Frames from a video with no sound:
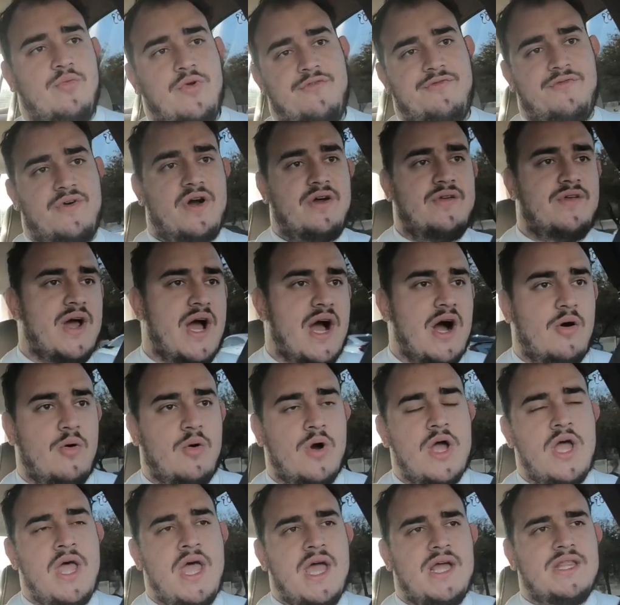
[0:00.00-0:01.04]
we found
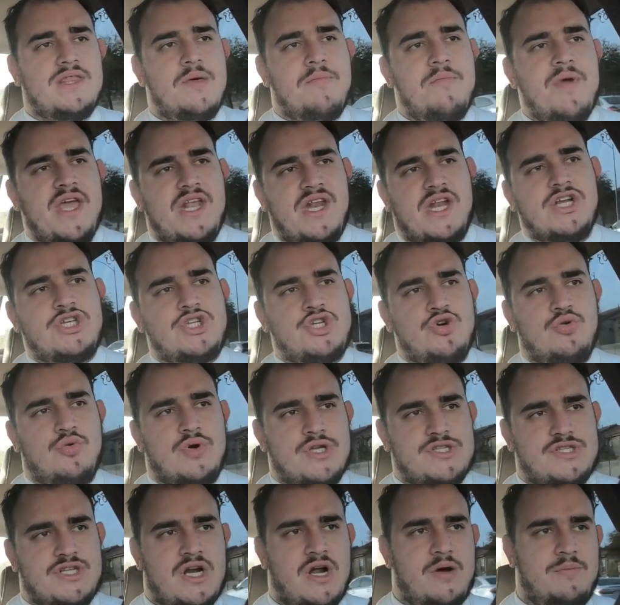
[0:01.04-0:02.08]
out the main issue
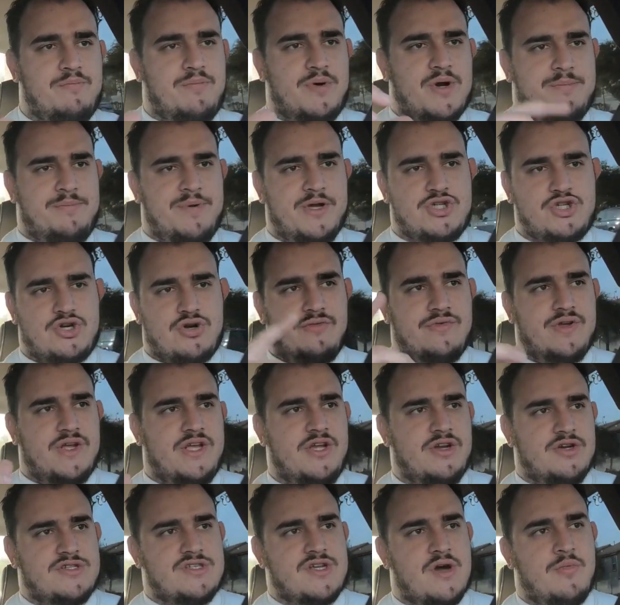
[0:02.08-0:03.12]
was, and I'll put a picture of it
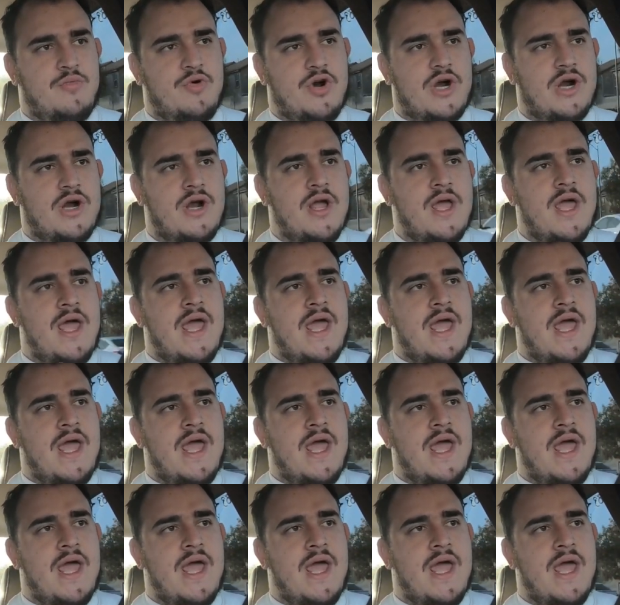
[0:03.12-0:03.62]
here somewhere,